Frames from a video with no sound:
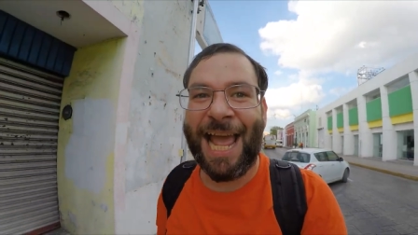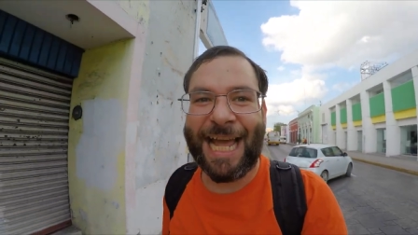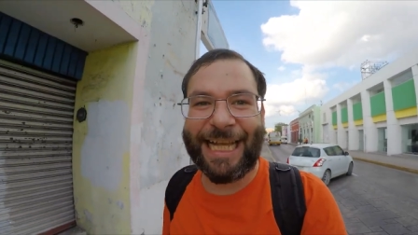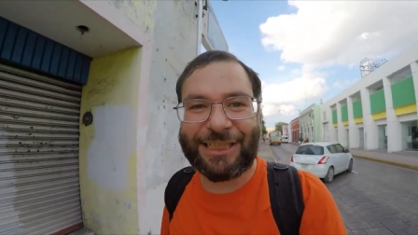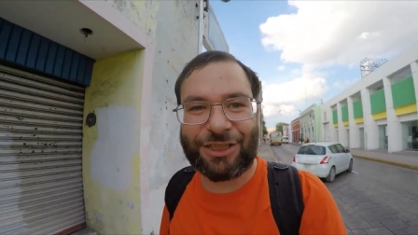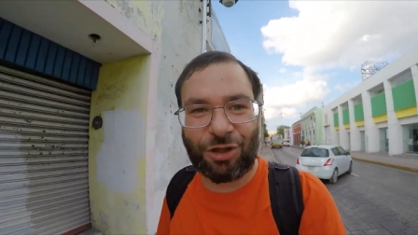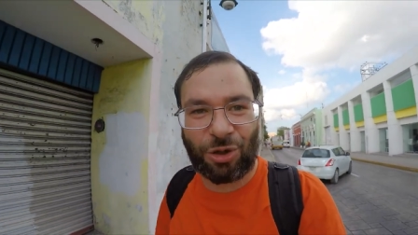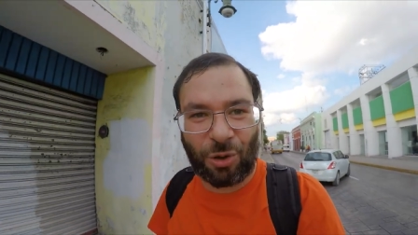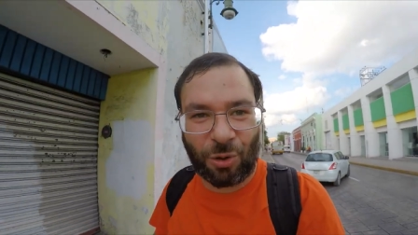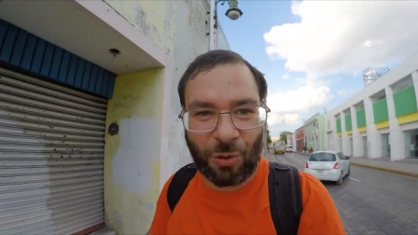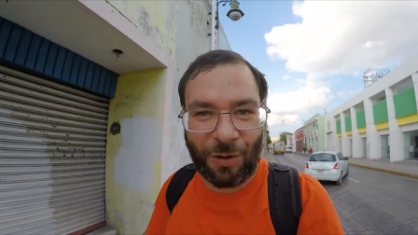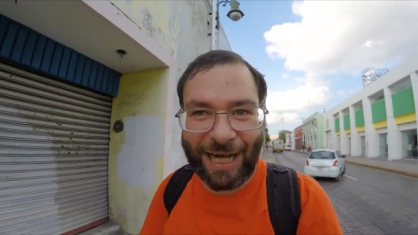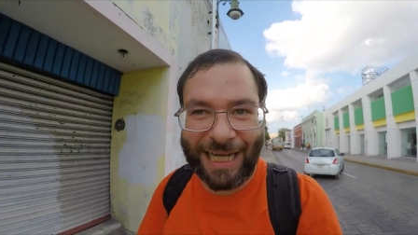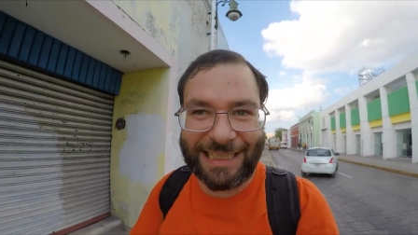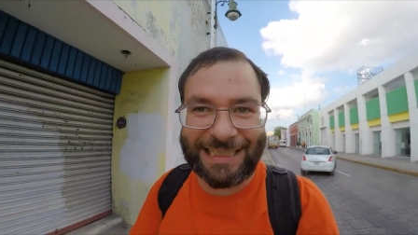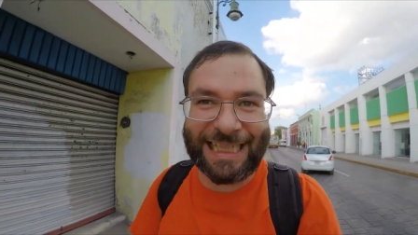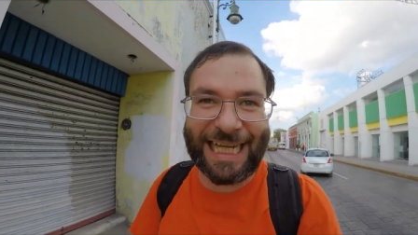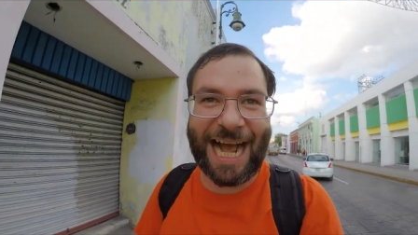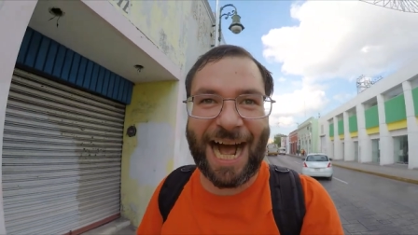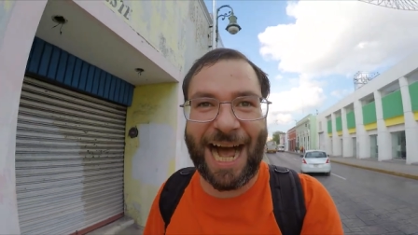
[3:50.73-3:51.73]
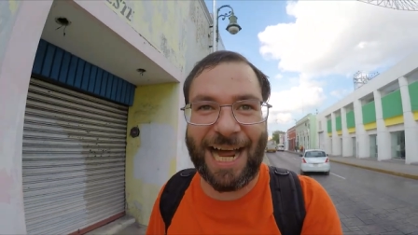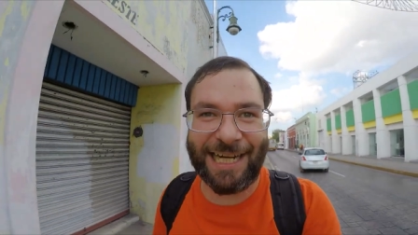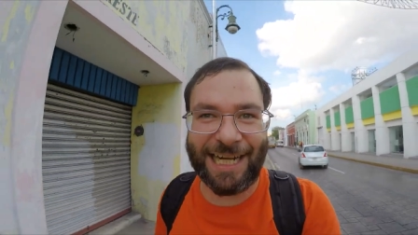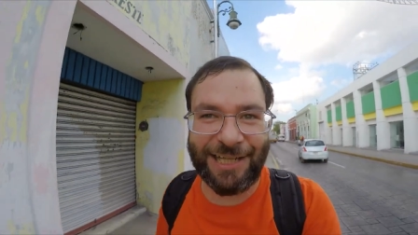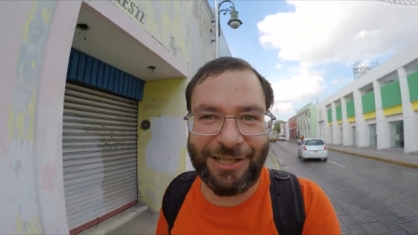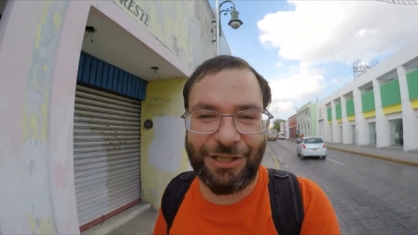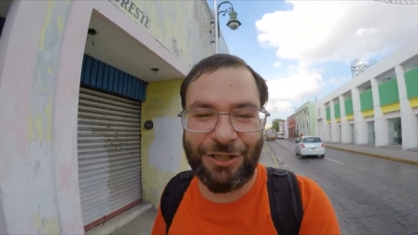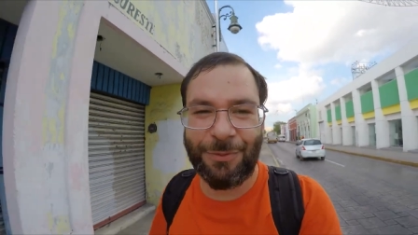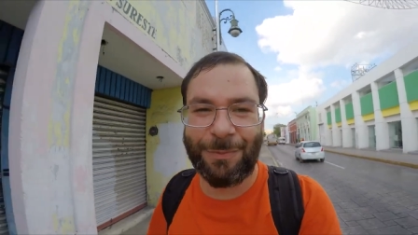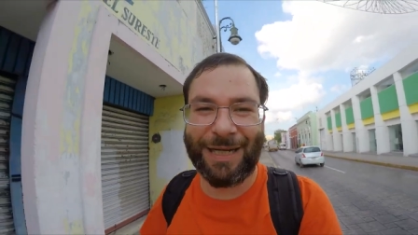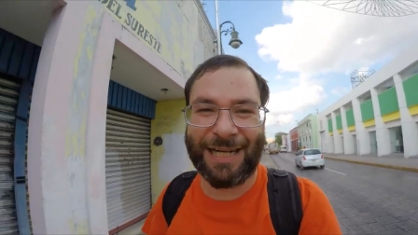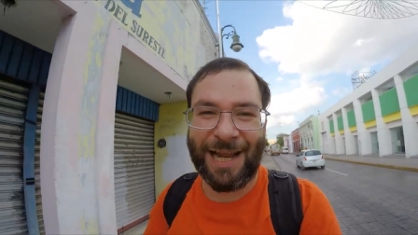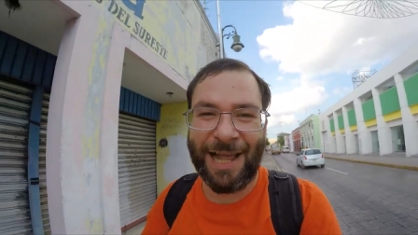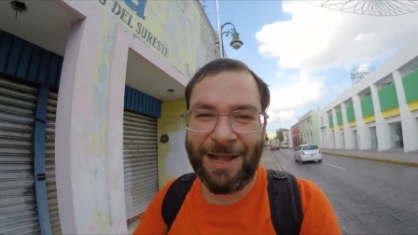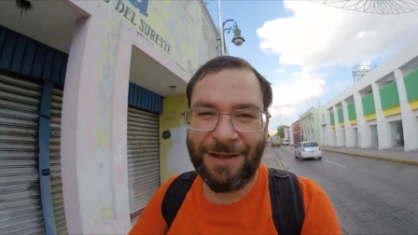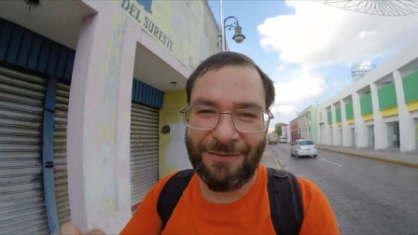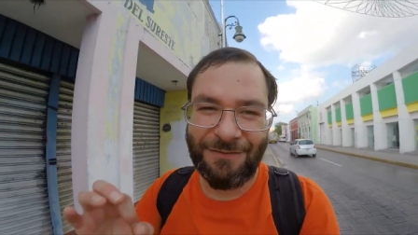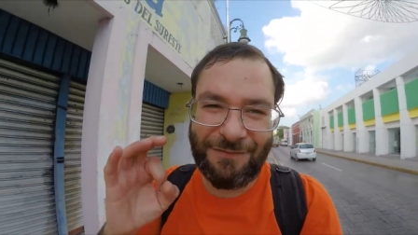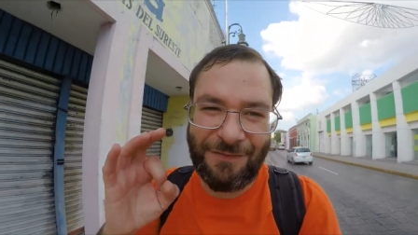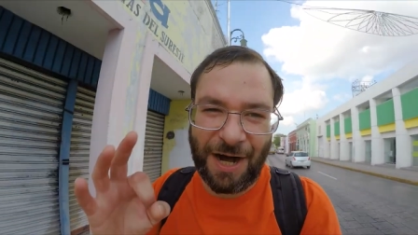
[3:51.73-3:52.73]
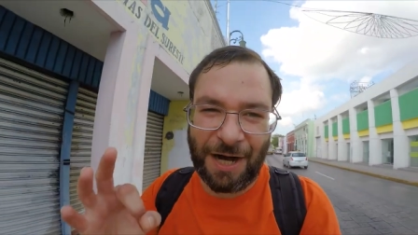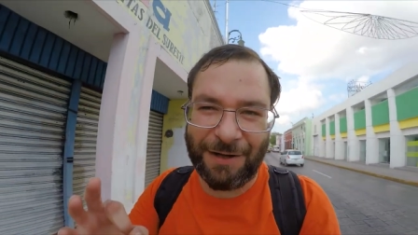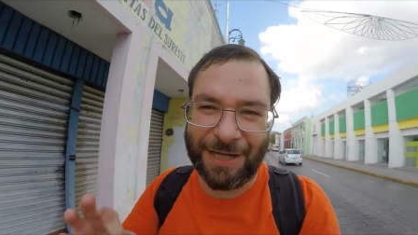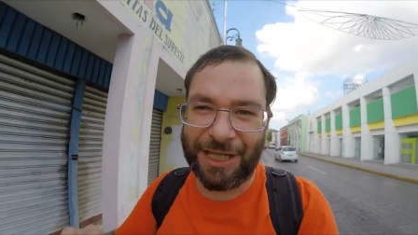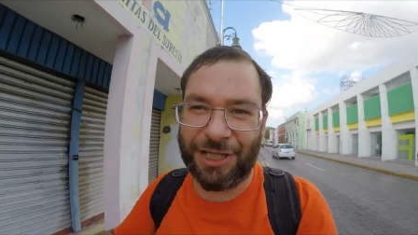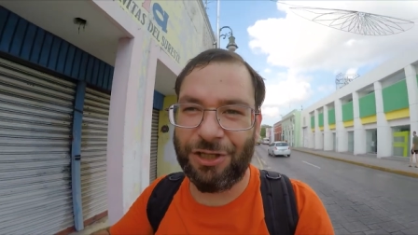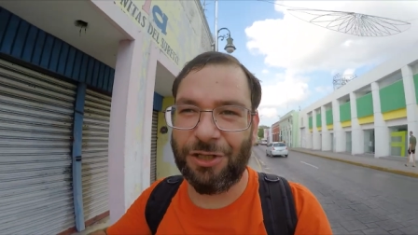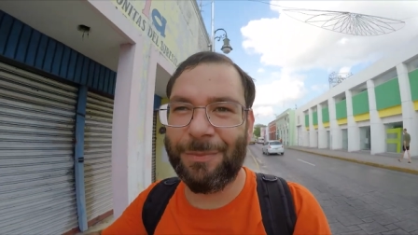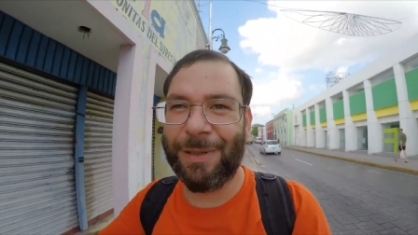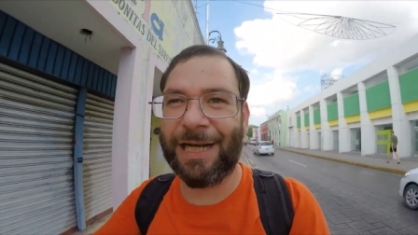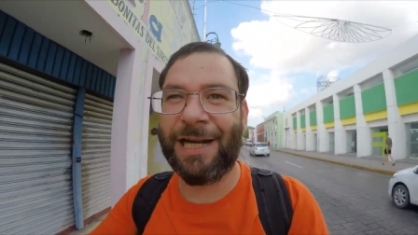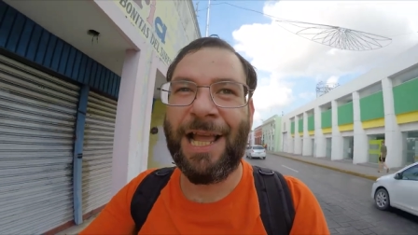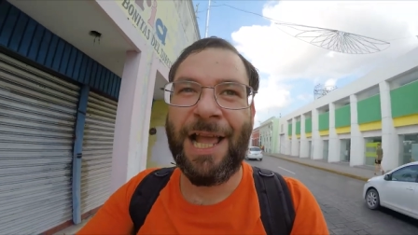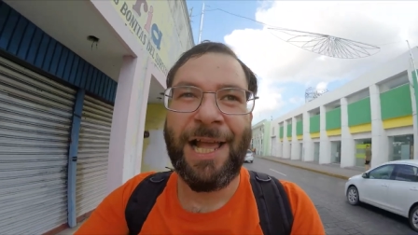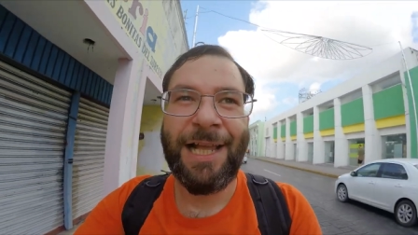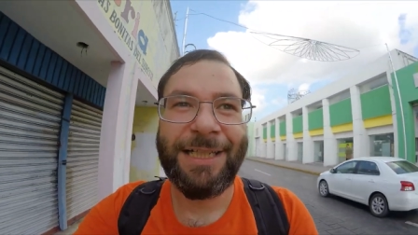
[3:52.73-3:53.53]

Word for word: it's crazy hot and humid, very humid.